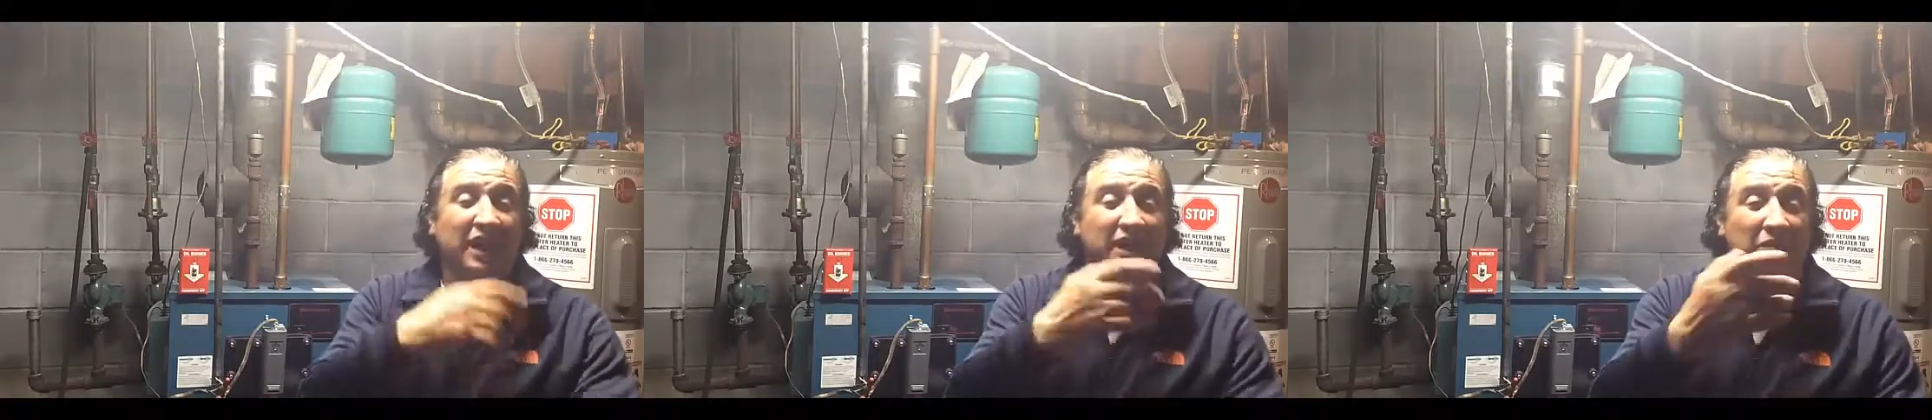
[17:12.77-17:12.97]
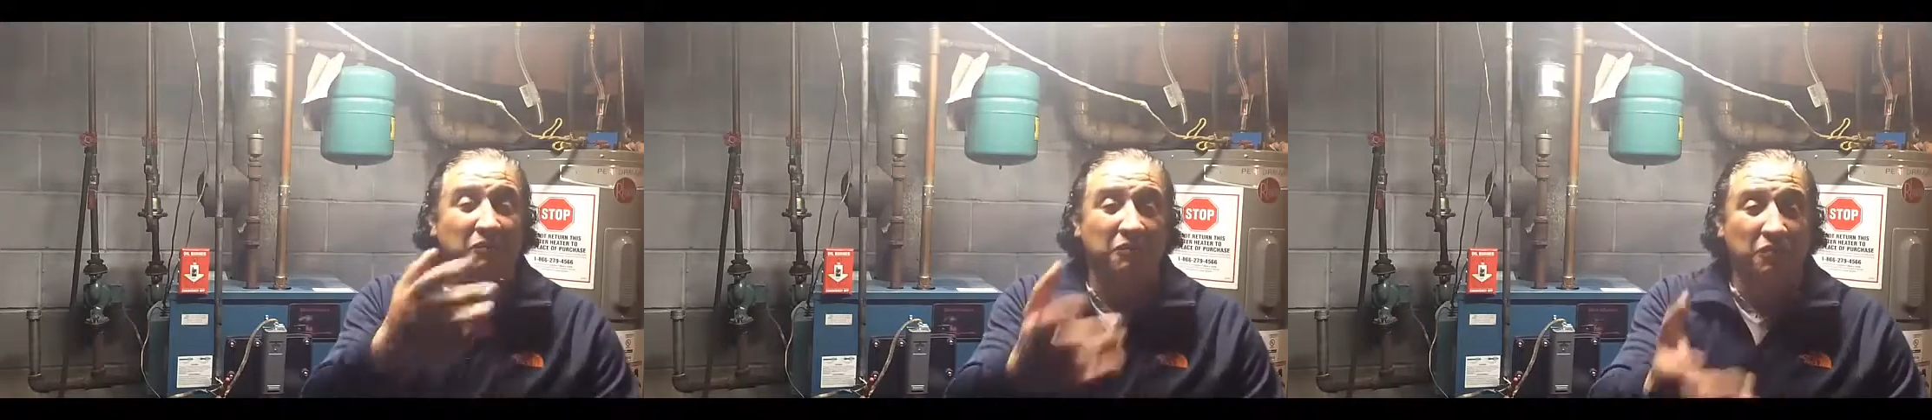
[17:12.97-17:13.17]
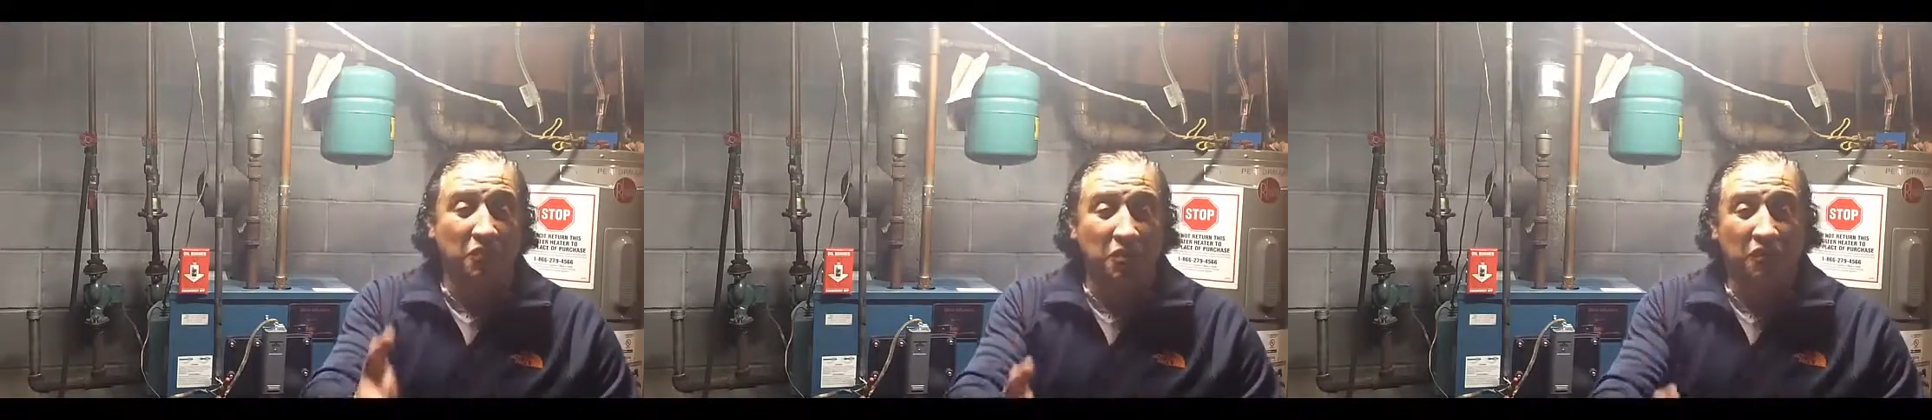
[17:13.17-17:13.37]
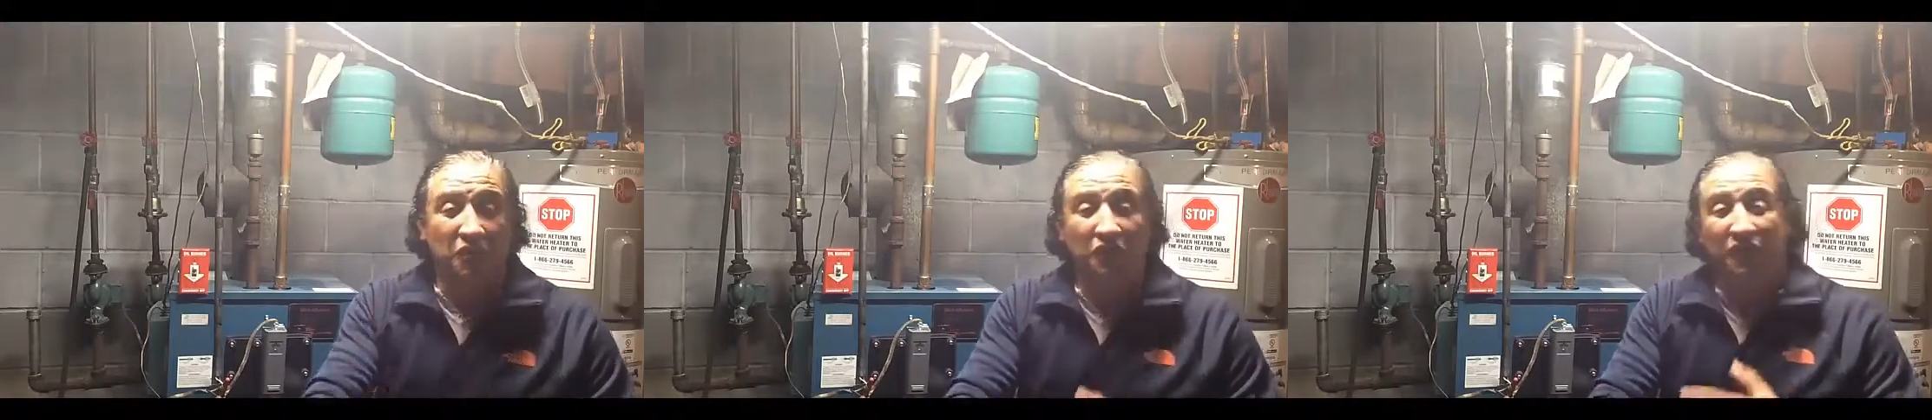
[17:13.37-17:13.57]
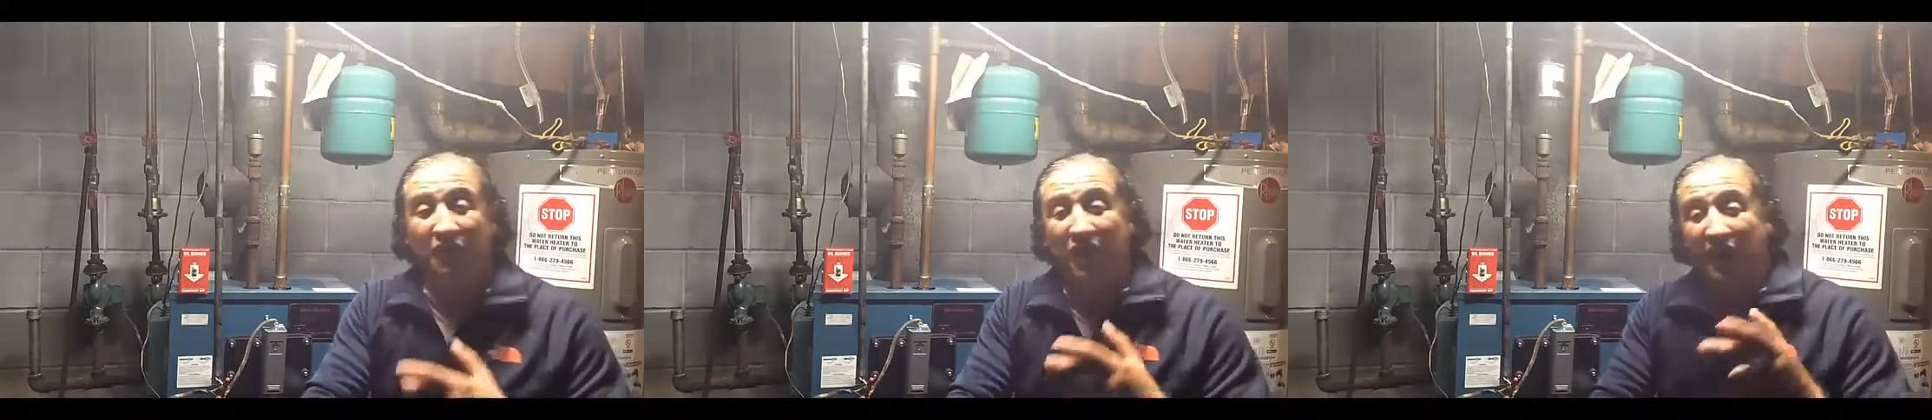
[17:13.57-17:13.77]
and
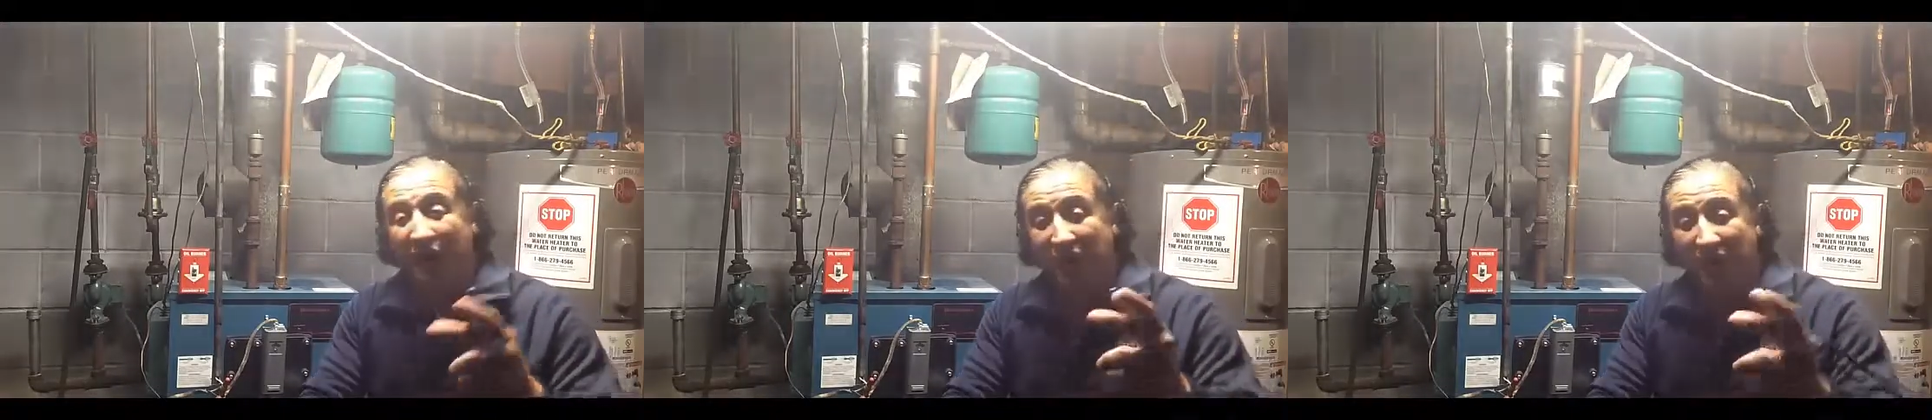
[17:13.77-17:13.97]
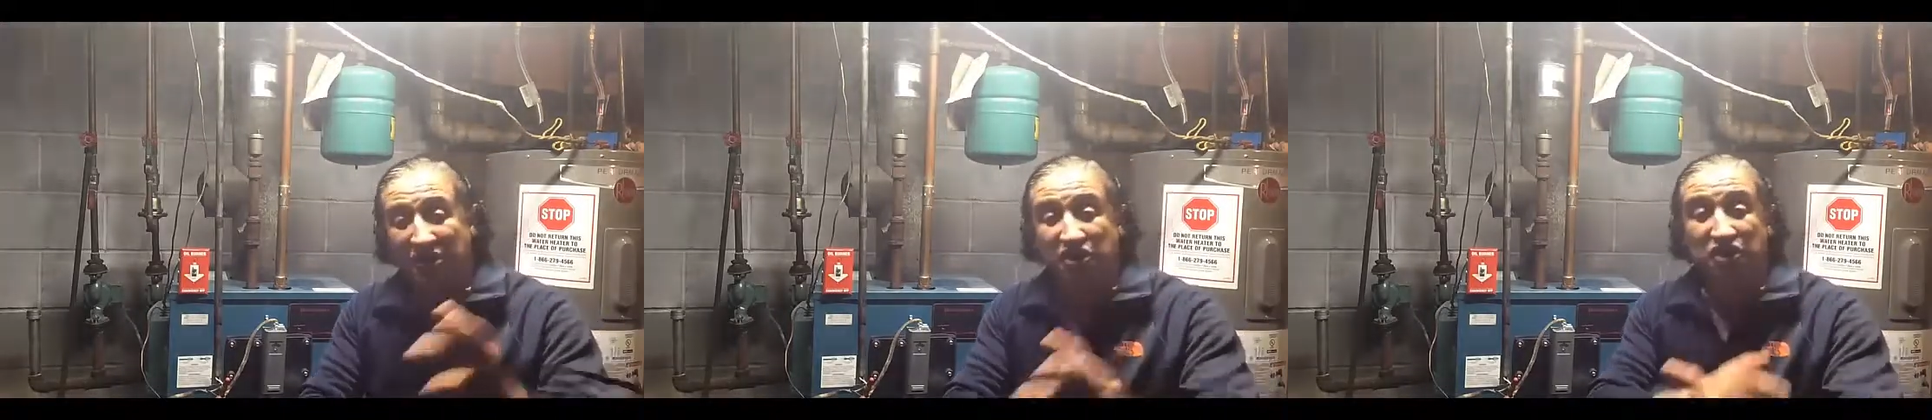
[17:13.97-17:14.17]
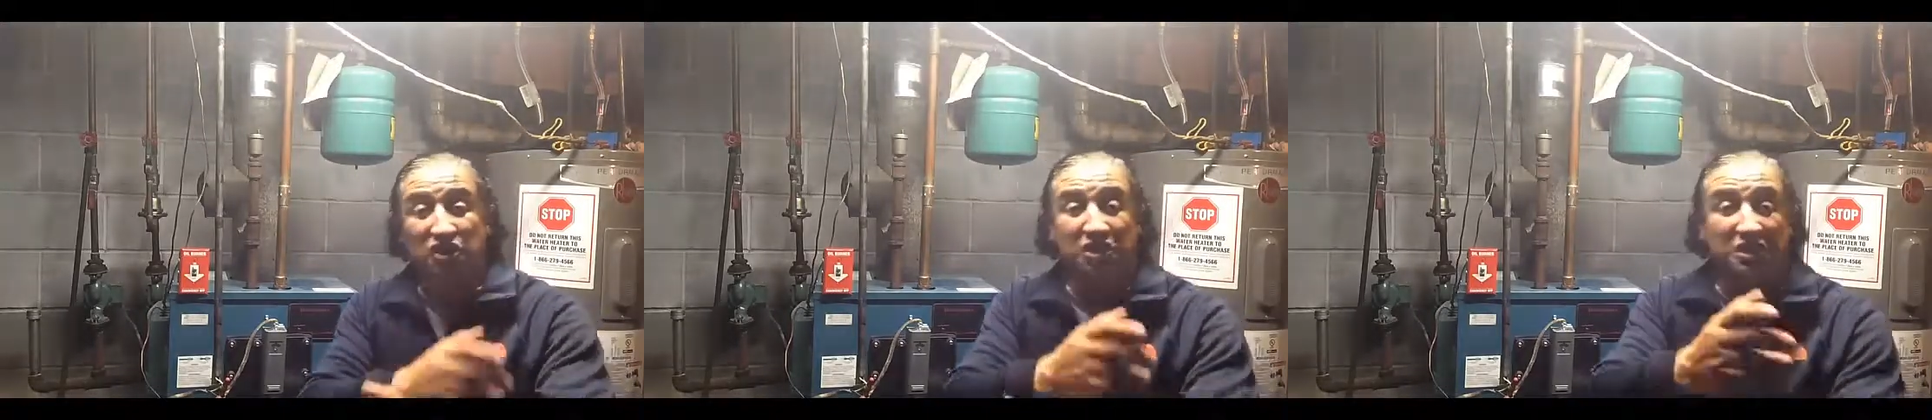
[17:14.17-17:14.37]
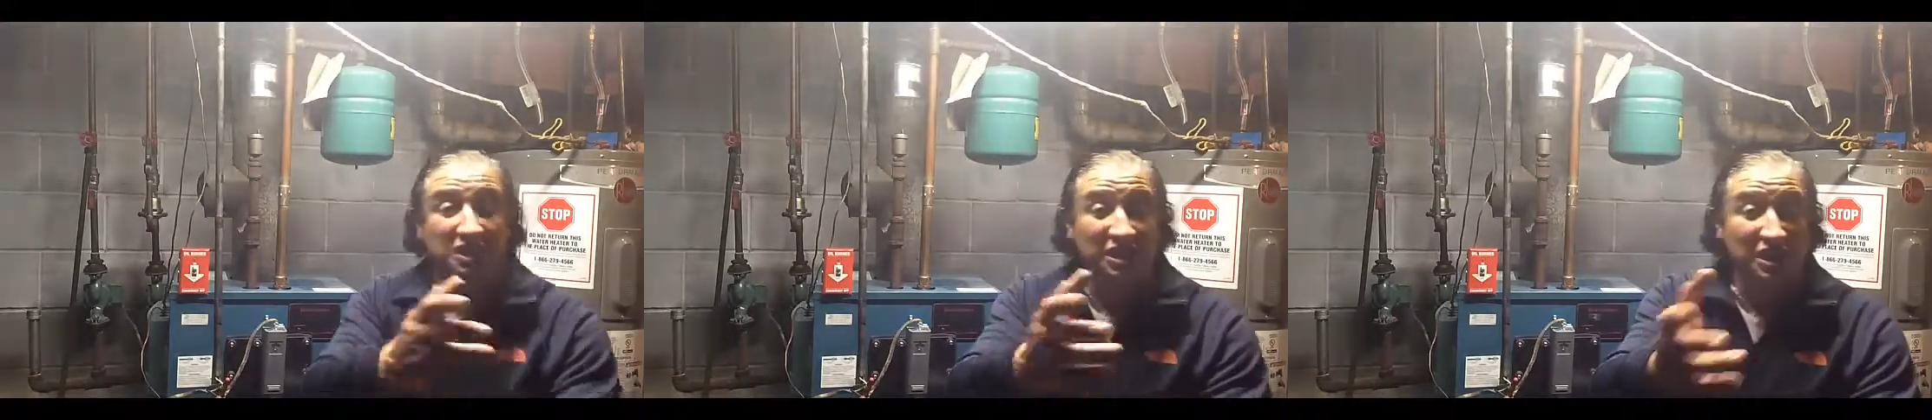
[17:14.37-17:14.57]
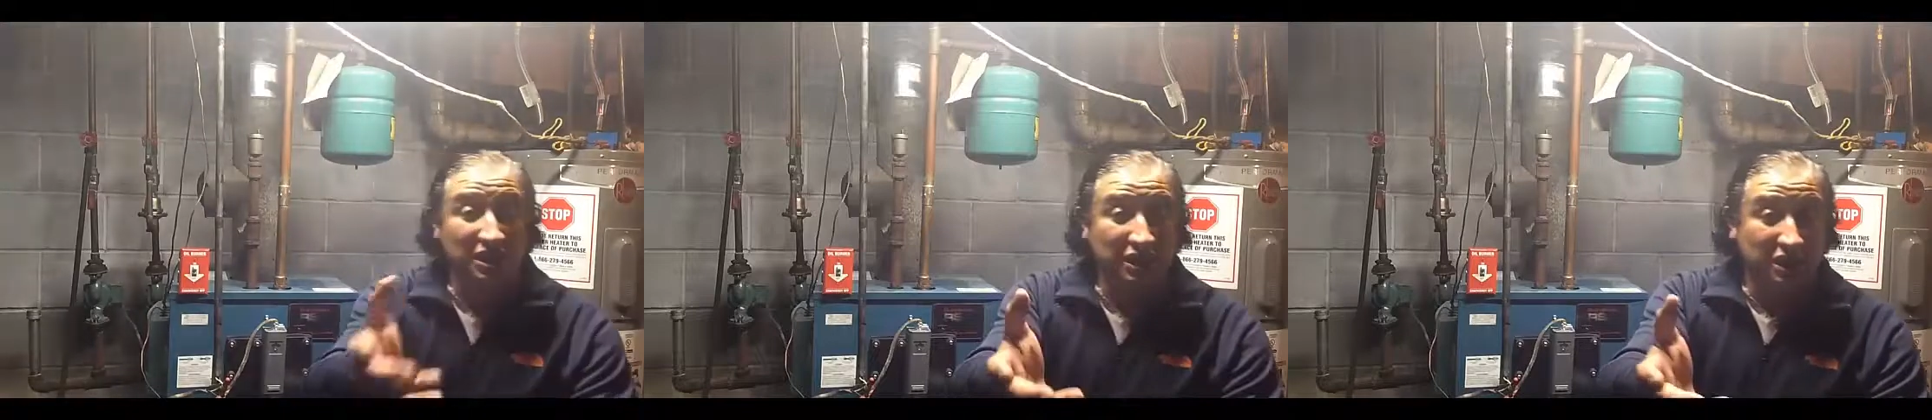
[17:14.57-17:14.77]
move as
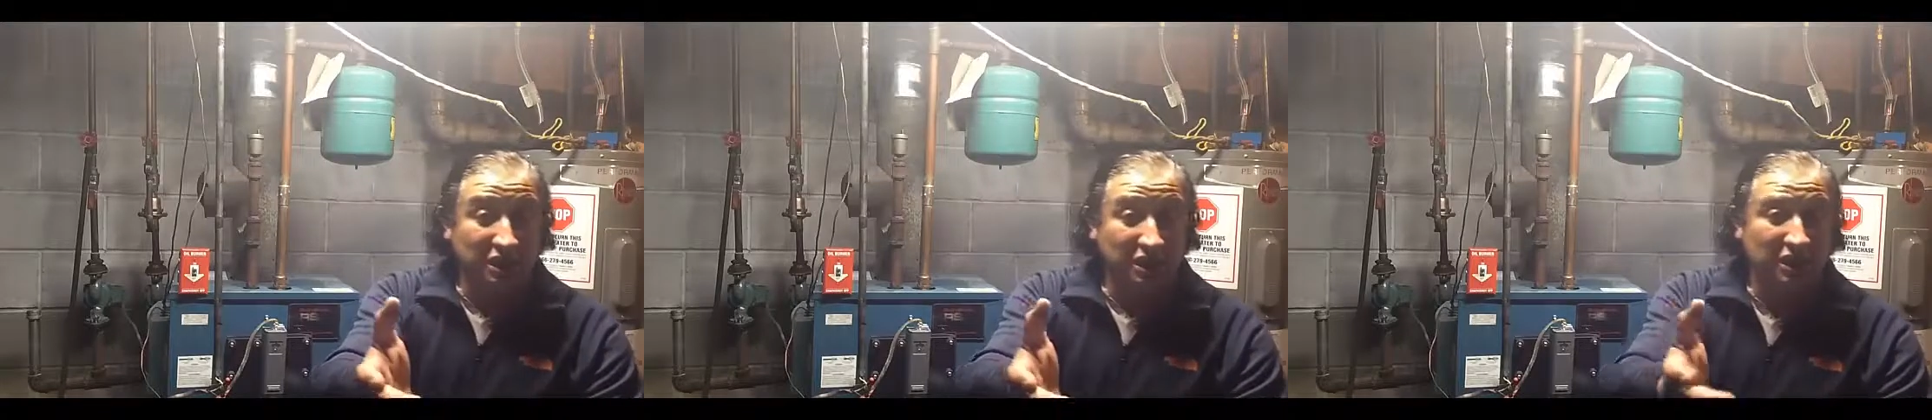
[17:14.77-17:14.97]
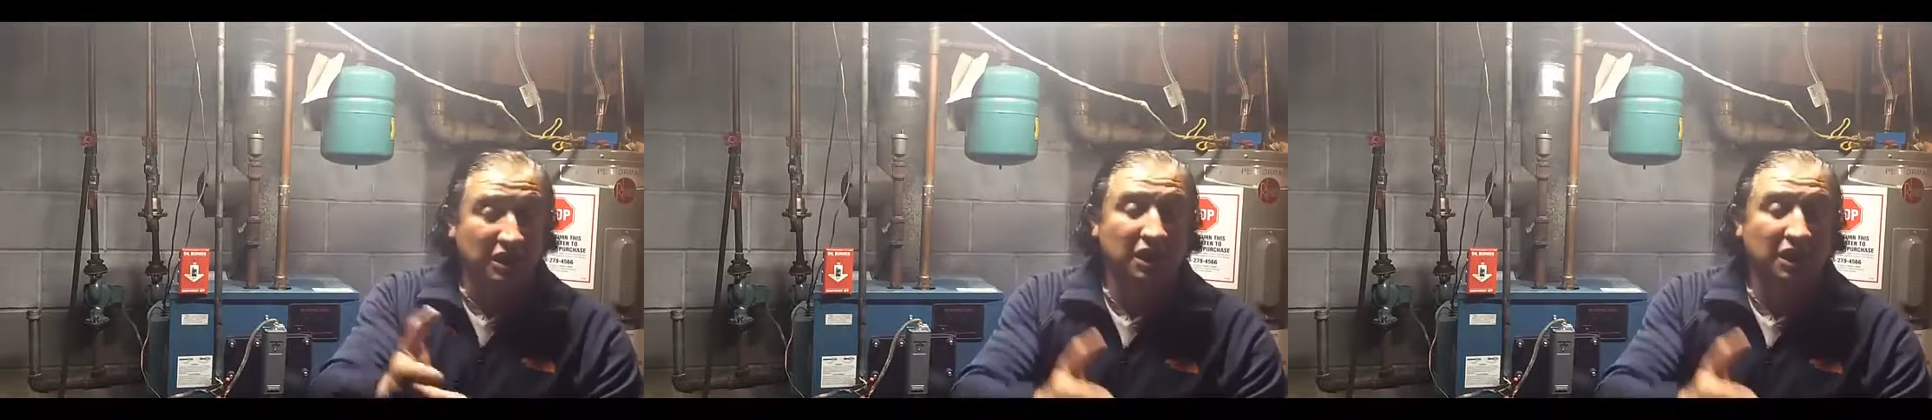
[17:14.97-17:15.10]
needed.